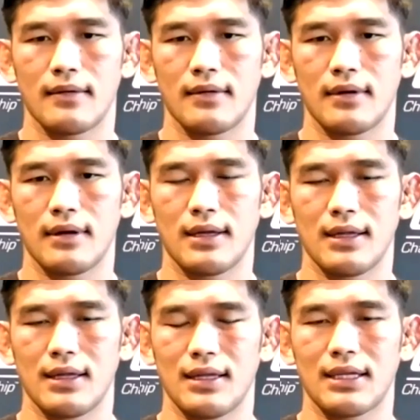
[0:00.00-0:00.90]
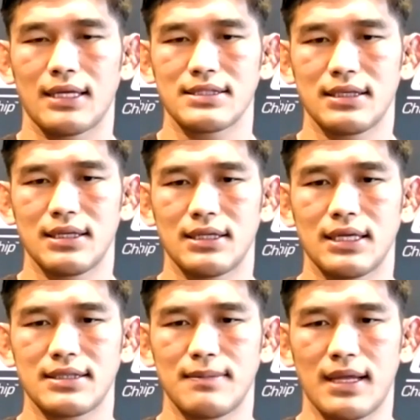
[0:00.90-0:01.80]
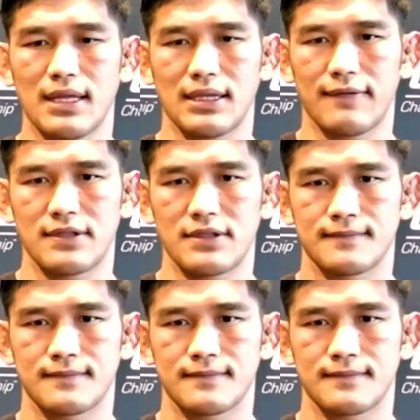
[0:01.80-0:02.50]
it doesn't make a difference to me.